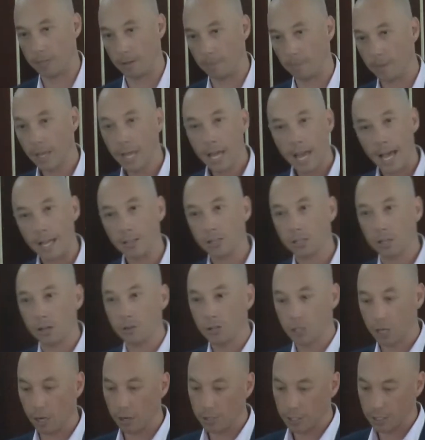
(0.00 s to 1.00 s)
him. And so
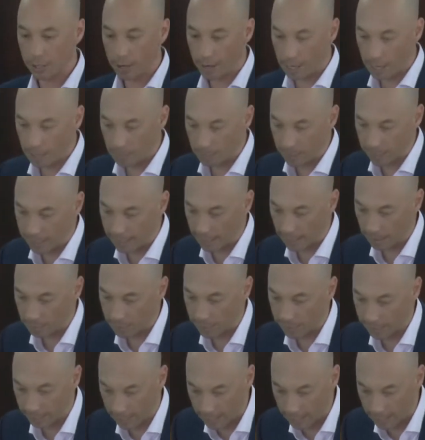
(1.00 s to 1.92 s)
Josiah becomes